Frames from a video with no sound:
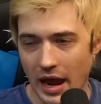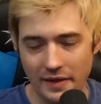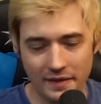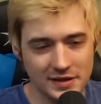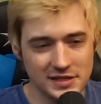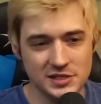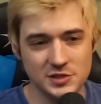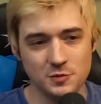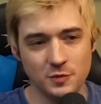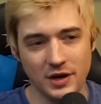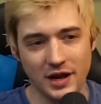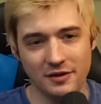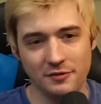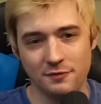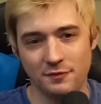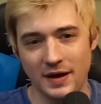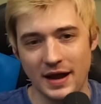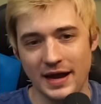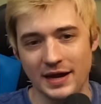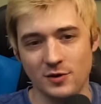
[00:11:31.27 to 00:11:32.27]
And this is what I
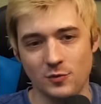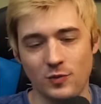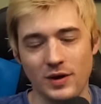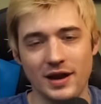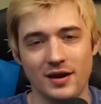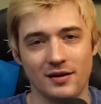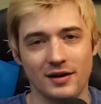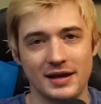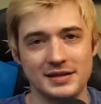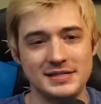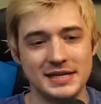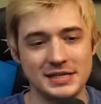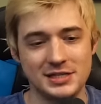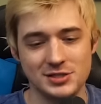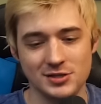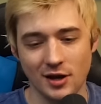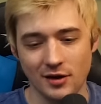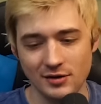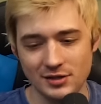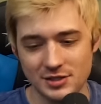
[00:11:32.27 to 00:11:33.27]
find weird, is he
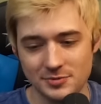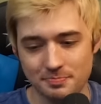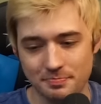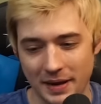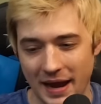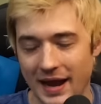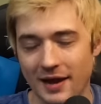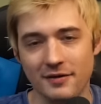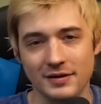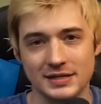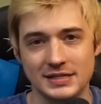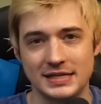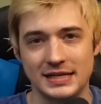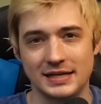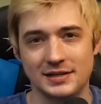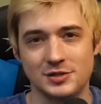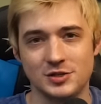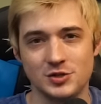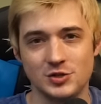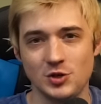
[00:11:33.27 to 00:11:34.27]
starts
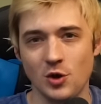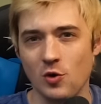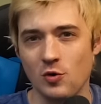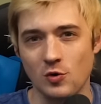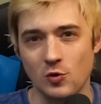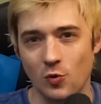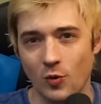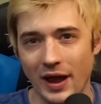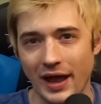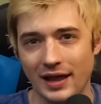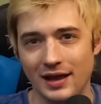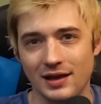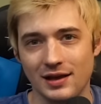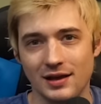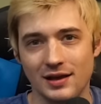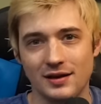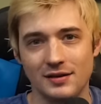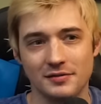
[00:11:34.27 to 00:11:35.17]
parenting so quick.